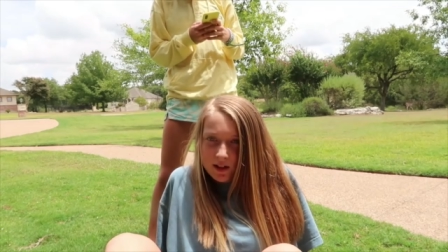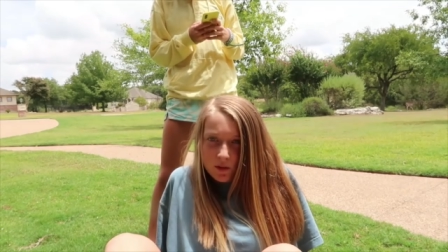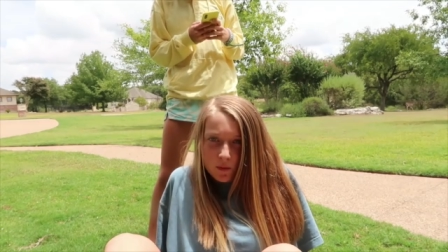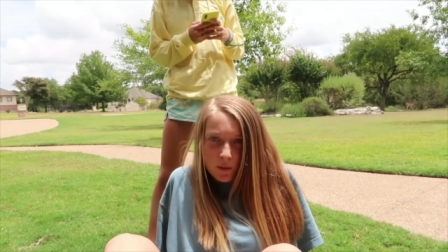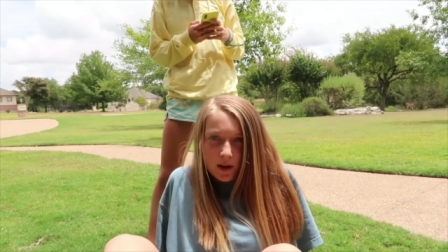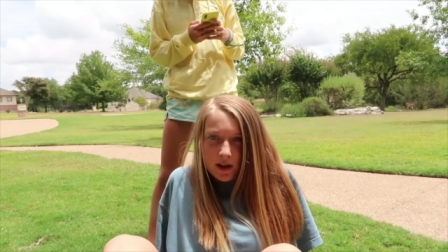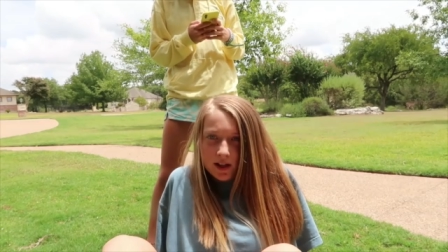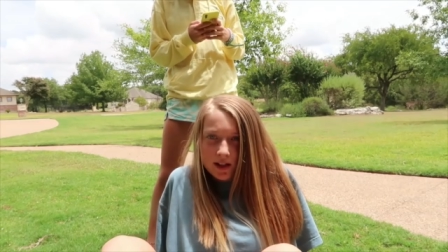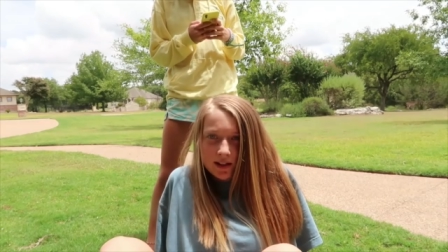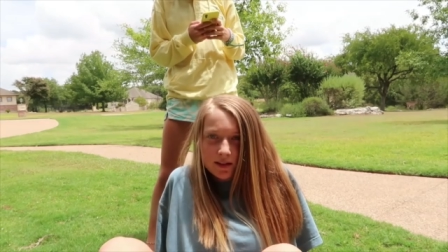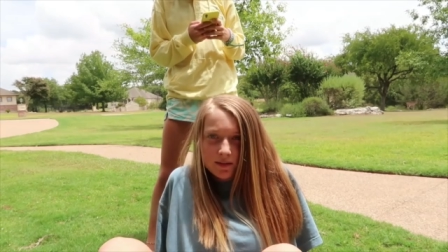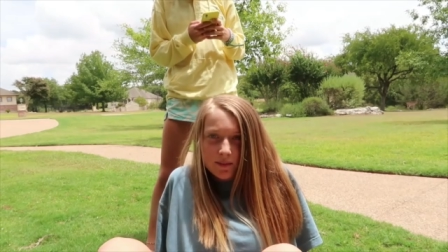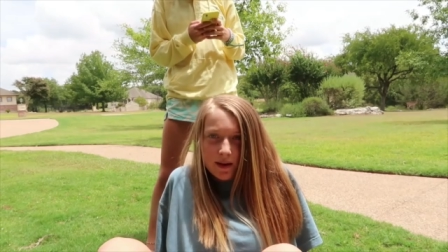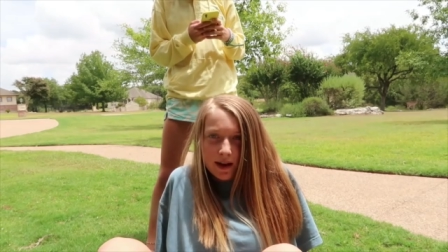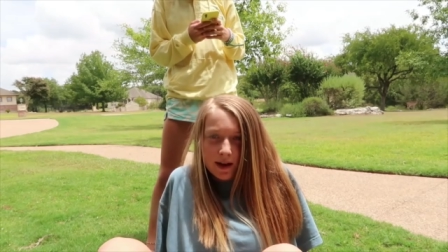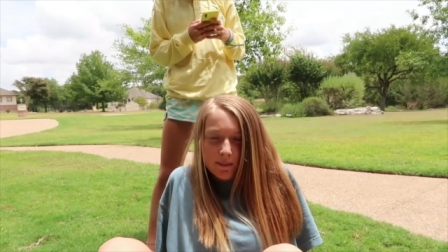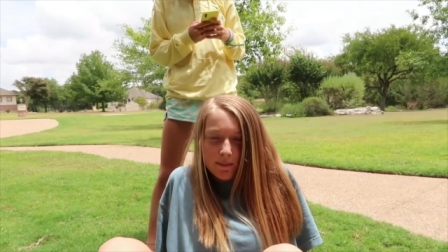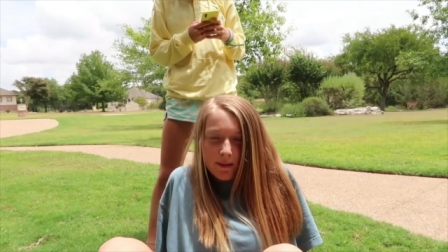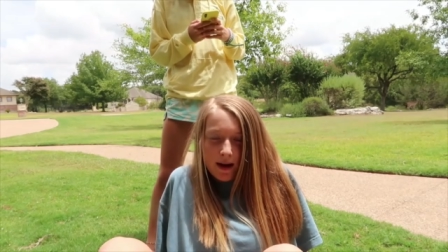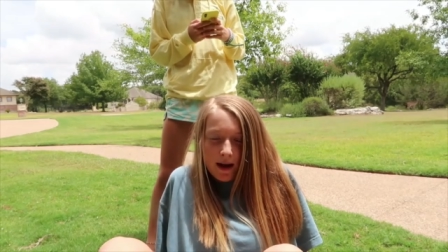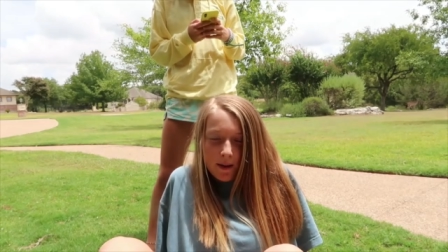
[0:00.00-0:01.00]
we can make
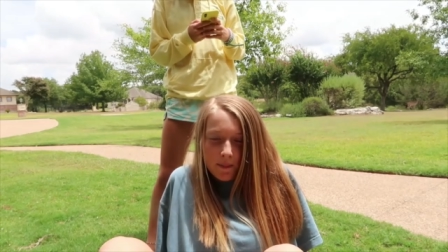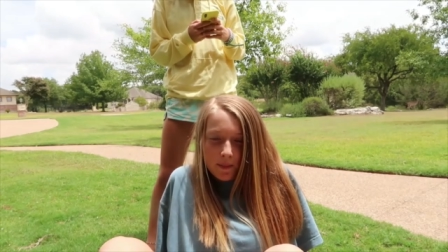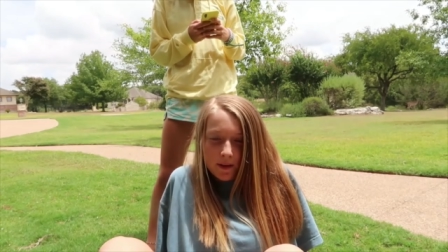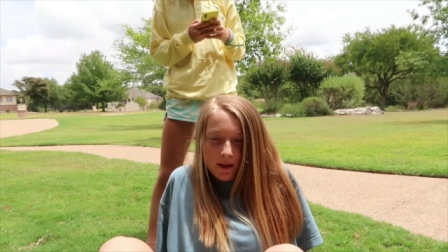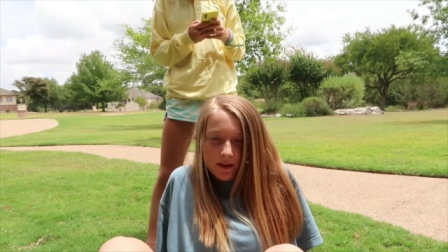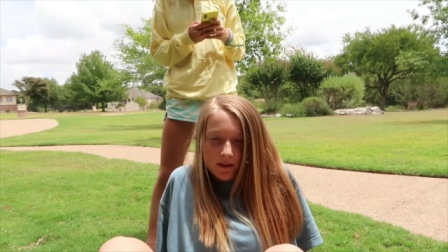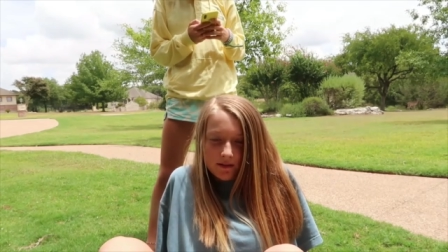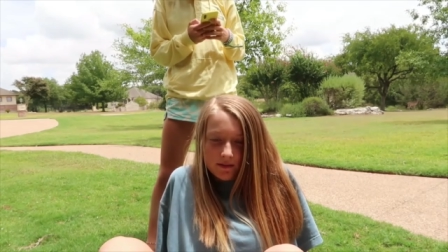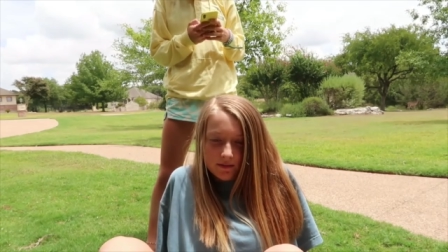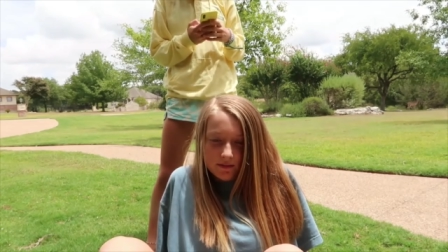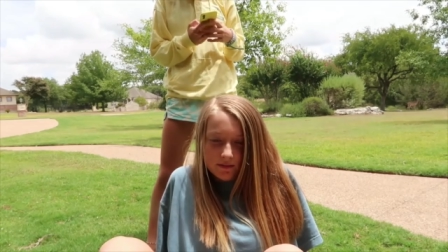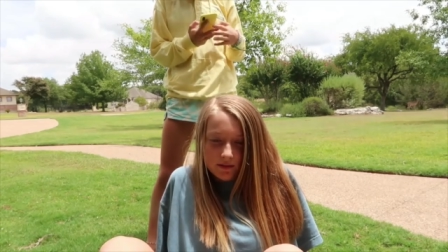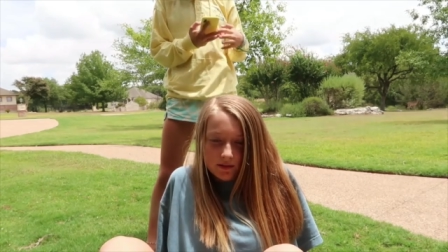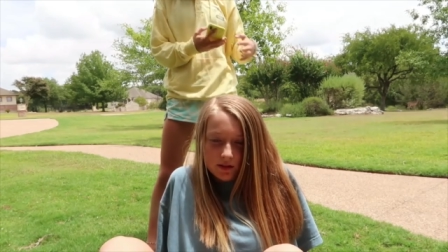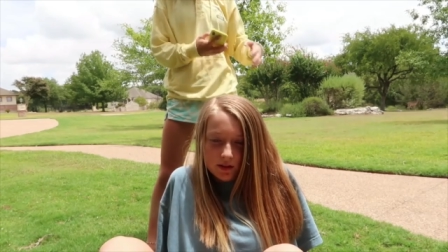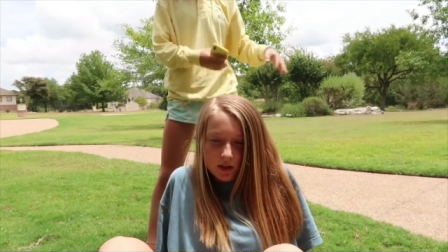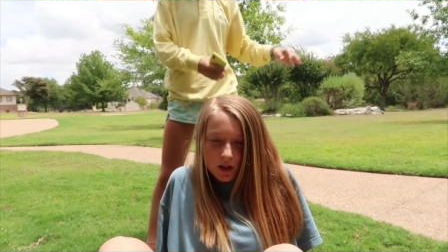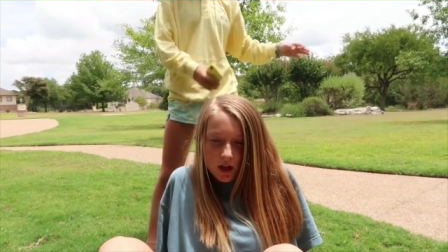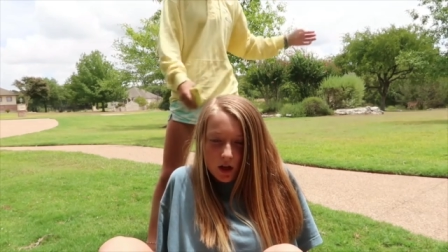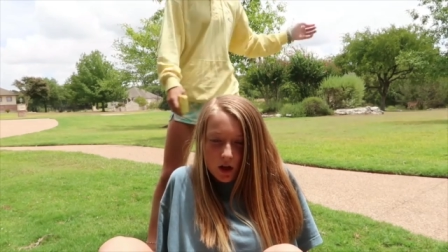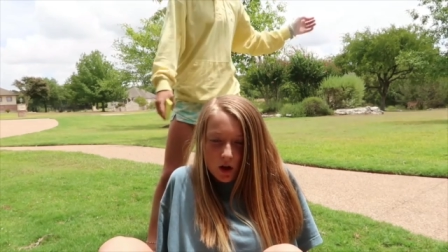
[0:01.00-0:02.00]
them happen.
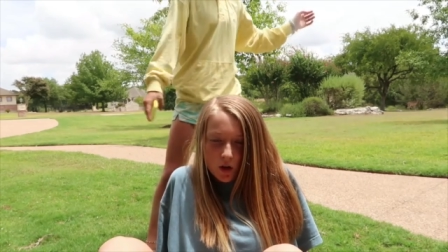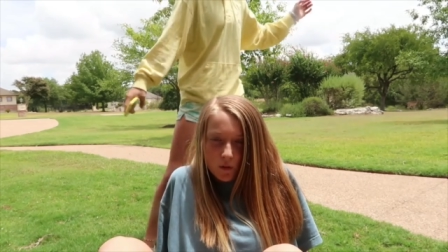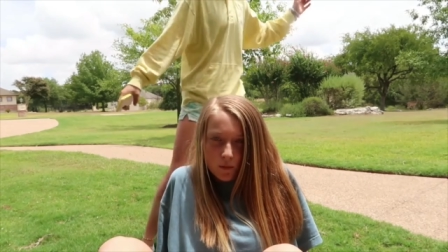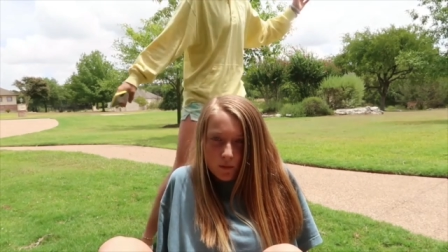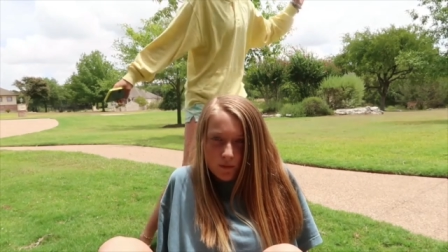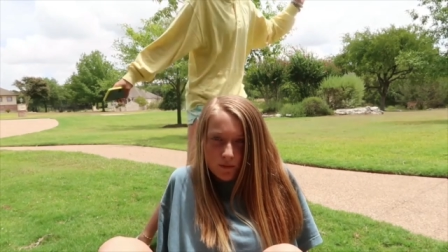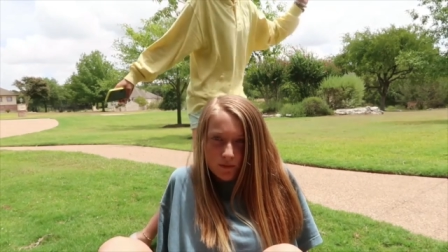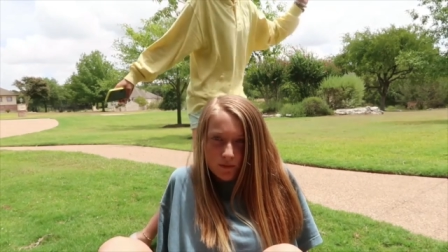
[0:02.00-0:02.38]
So